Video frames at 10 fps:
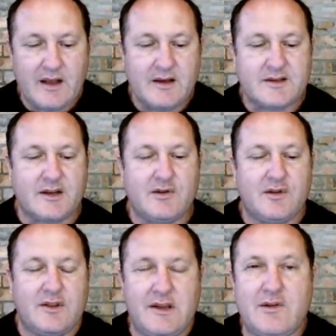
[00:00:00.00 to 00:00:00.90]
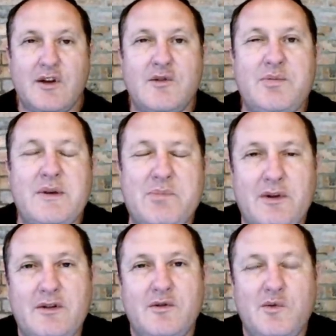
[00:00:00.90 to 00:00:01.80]
So there you go,
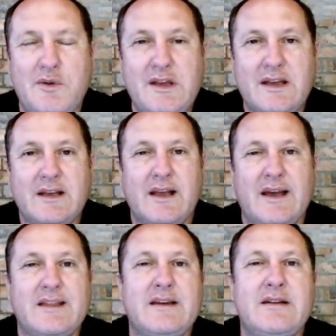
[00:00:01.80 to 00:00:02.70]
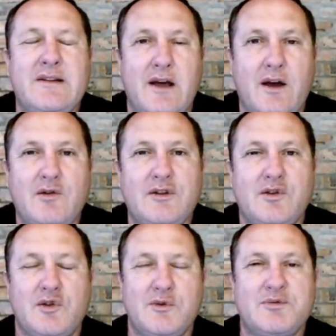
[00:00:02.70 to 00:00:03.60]
people. We can gather now in
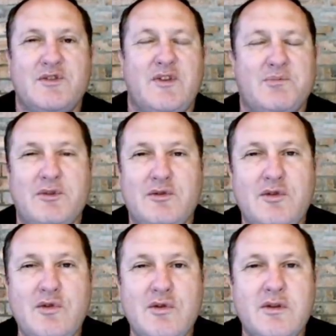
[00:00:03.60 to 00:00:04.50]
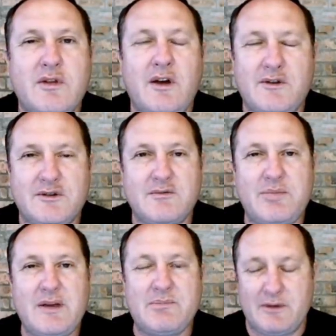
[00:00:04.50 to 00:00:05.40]
groups of up to 2,000
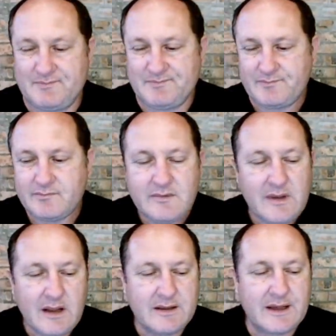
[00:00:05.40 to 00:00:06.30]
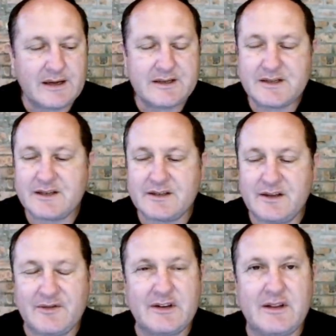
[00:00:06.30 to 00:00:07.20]
people. That is a
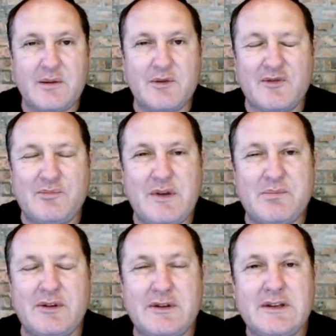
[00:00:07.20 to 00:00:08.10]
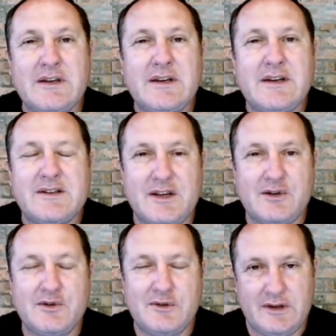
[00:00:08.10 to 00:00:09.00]
significant number of people.
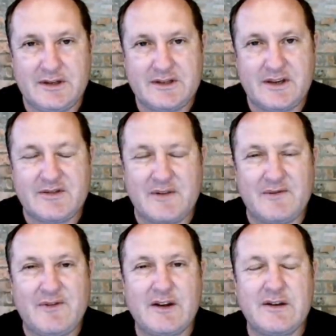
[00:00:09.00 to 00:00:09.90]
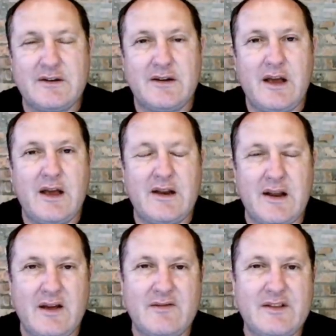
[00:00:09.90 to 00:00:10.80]
So let's have some fun and
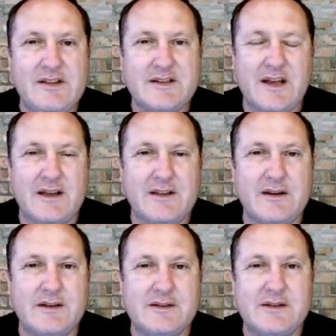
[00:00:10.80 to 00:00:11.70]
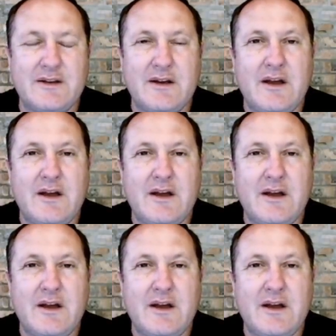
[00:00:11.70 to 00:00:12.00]
have these gatherings.